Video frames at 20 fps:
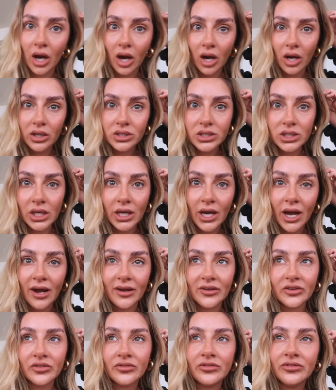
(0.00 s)
guys, it
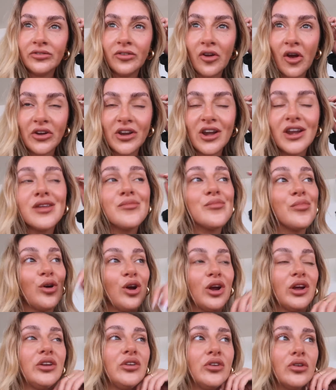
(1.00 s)
has finally
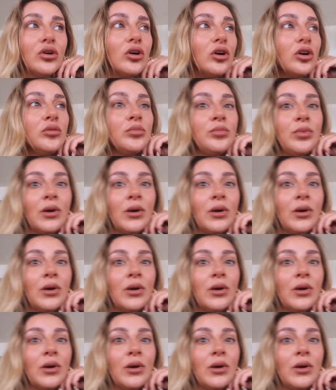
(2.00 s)
brightened up